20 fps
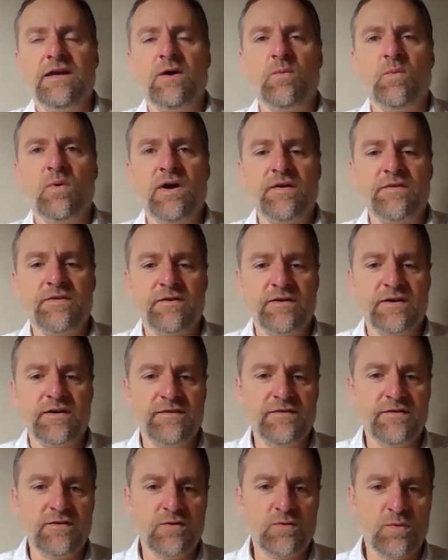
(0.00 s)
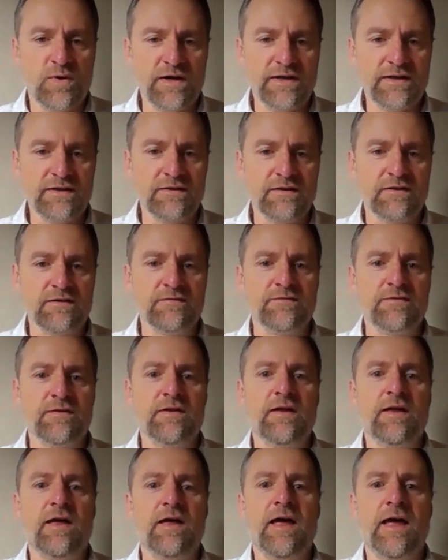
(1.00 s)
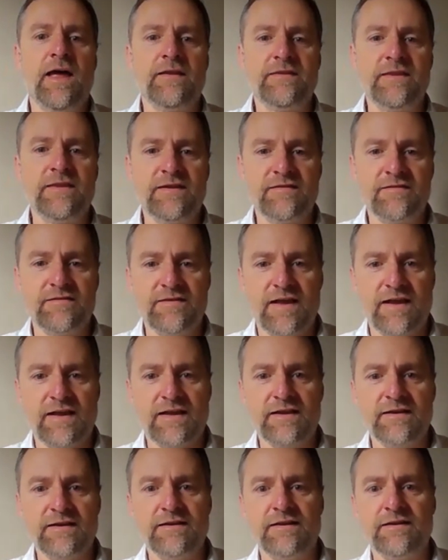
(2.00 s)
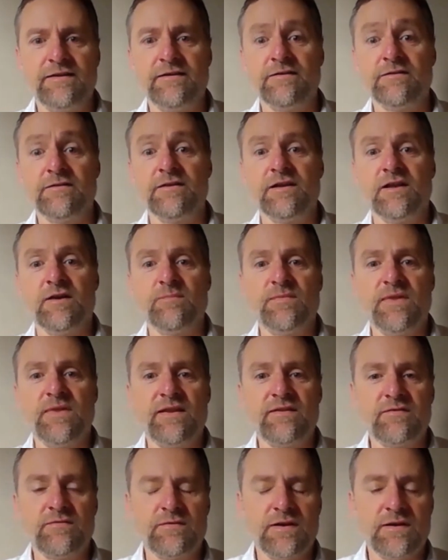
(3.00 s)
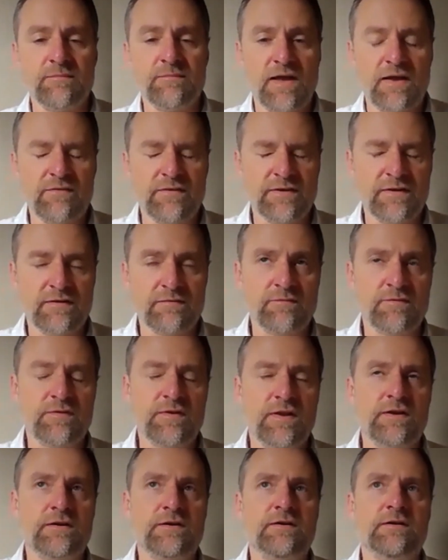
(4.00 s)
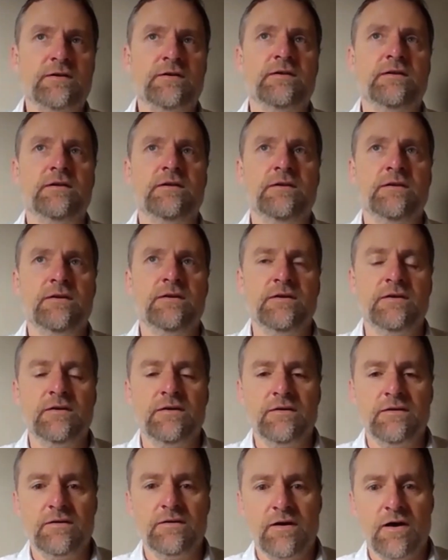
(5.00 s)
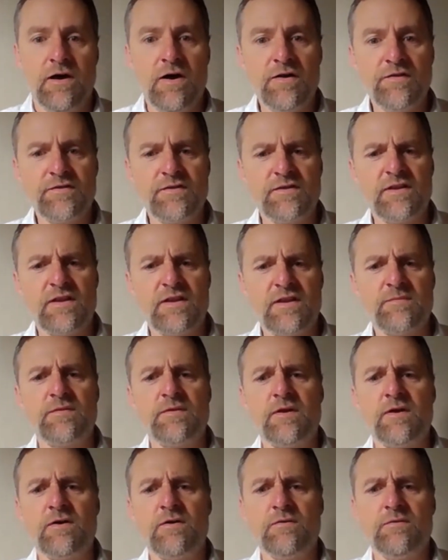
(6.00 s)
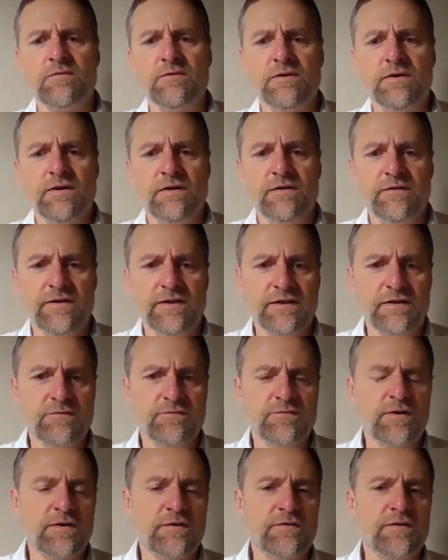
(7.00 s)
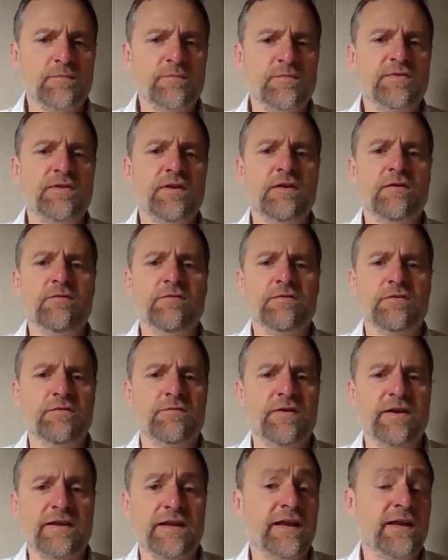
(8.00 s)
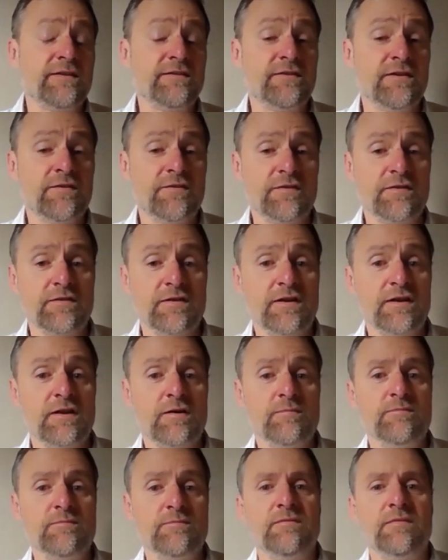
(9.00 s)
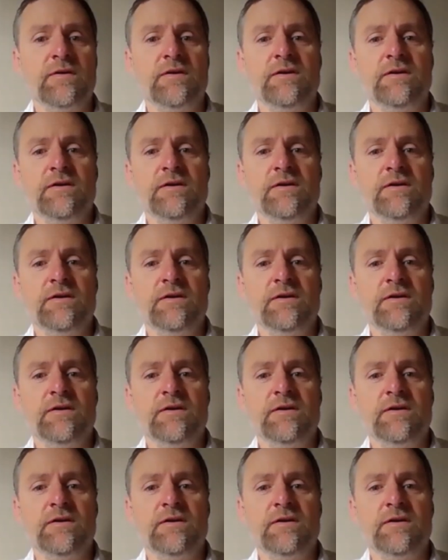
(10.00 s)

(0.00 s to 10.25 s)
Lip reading: And while they're in the Hawaii love, at that second that they're lit up, that's when I'm having them flutter. I'll also let them know they can flutter themselves if I can't tell they're lit up.